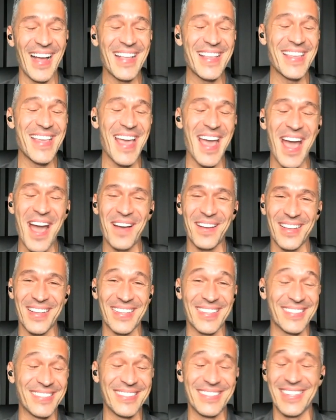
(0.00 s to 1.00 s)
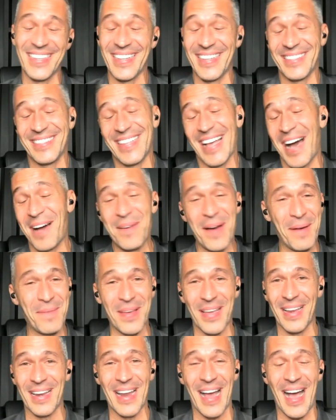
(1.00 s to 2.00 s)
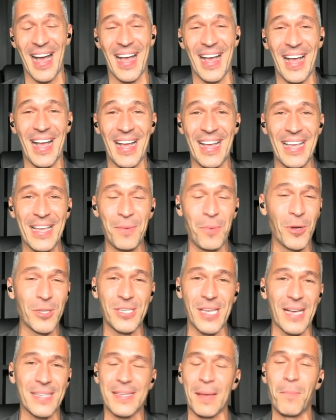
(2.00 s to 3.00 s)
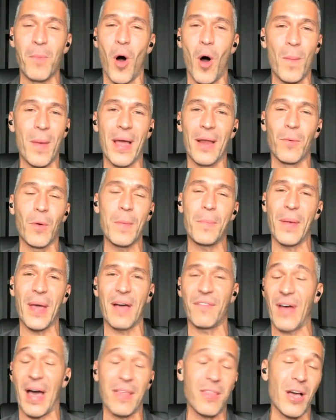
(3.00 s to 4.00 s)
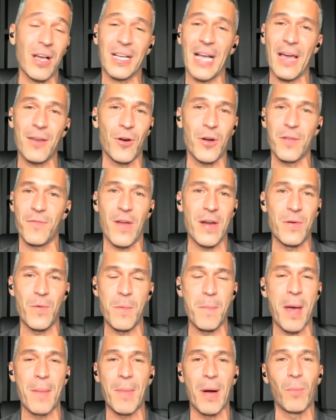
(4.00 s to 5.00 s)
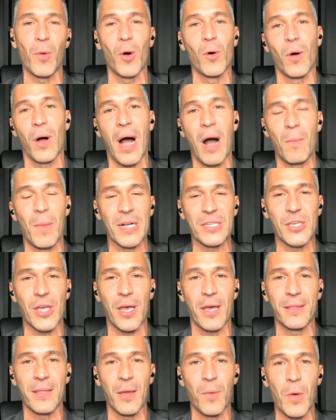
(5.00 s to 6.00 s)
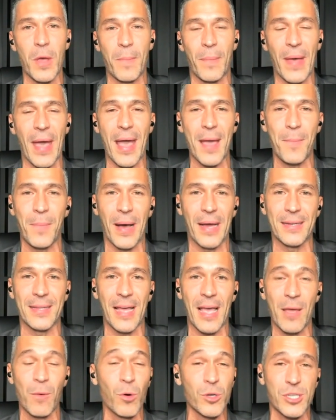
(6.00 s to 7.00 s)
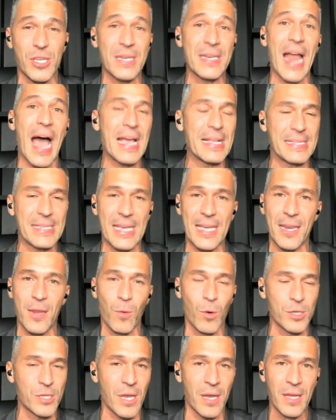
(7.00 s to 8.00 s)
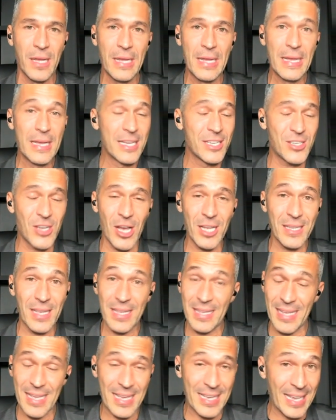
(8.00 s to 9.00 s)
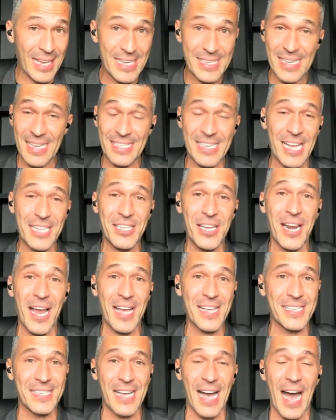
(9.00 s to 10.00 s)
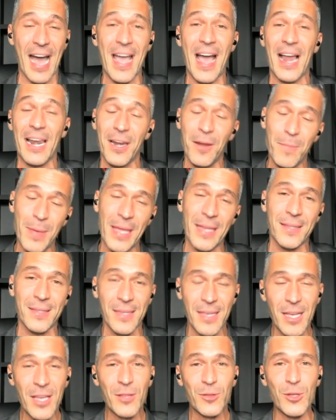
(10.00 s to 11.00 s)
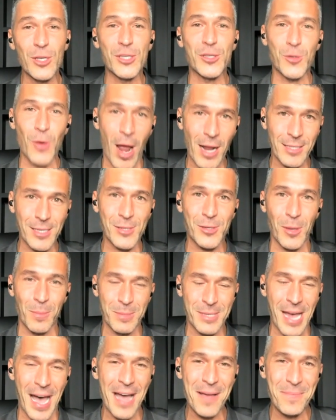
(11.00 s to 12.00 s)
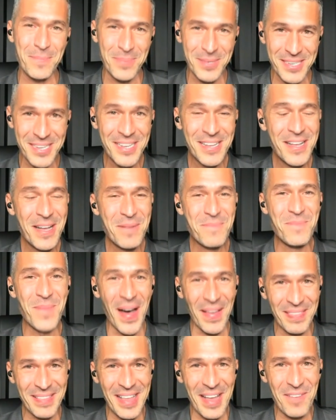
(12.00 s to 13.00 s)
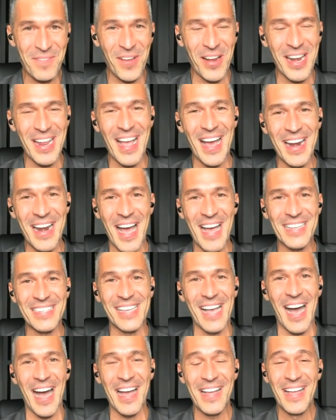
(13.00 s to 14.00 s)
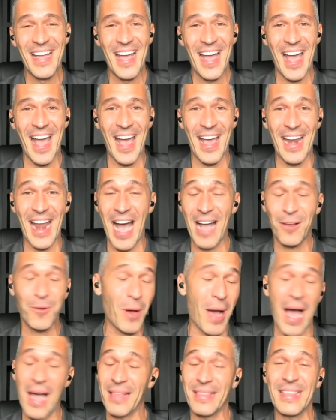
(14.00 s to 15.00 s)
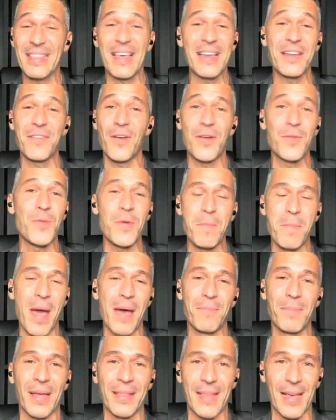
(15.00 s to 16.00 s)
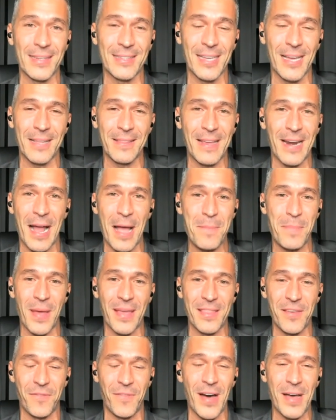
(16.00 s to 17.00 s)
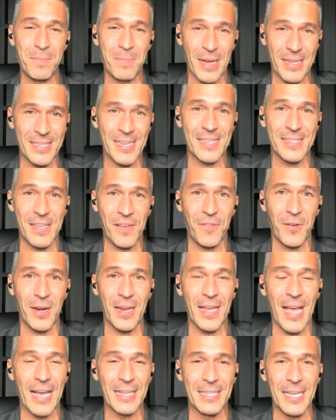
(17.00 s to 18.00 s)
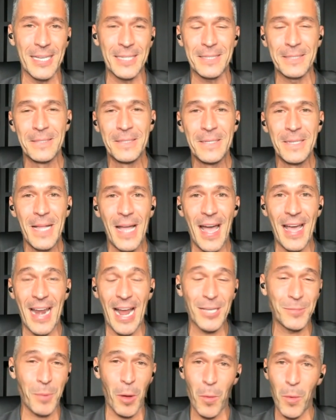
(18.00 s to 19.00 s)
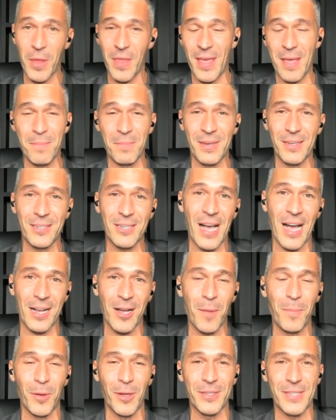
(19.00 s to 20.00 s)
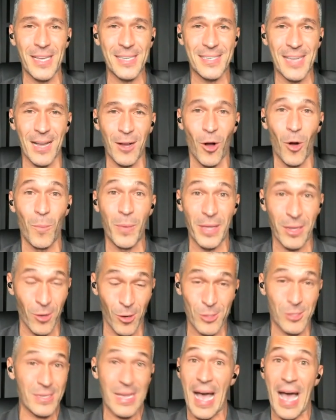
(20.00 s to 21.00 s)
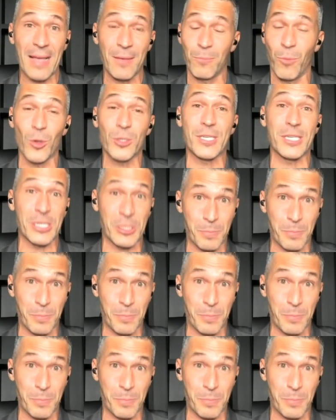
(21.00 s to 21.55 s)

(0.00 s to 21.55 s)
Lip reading: Yeah, I mean, it was just a moment. We paid a fine. I cannot even remember how much did we pay, but it was 19. It was he's such a nice guy, a little bit distracted sometimes, but definitely a nice guy. And I didn't even remember that I paid the fine, but yes, definitely I did. And I spoke with him a couple of days ago because I wasn't